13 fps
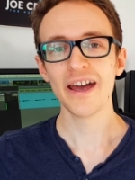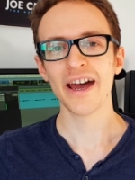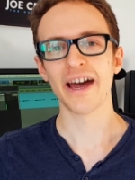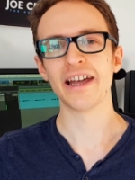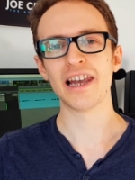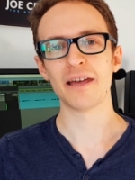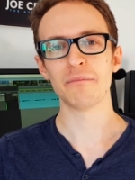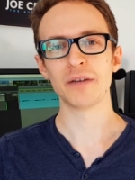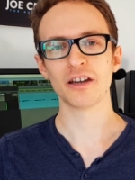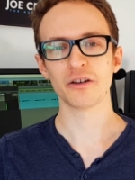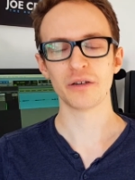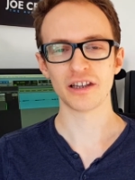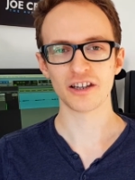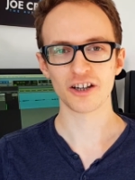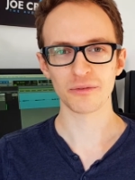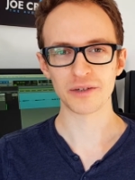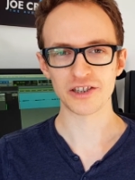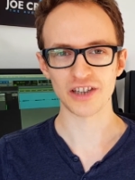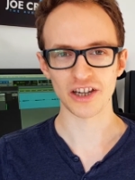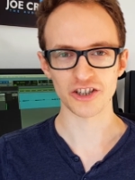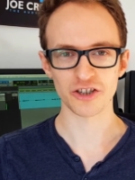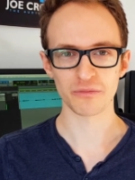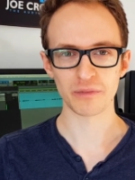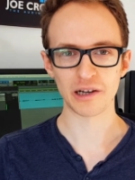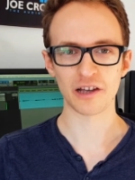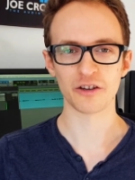And let me know in the comments section
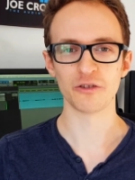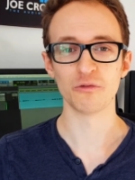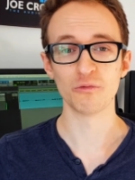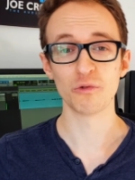below,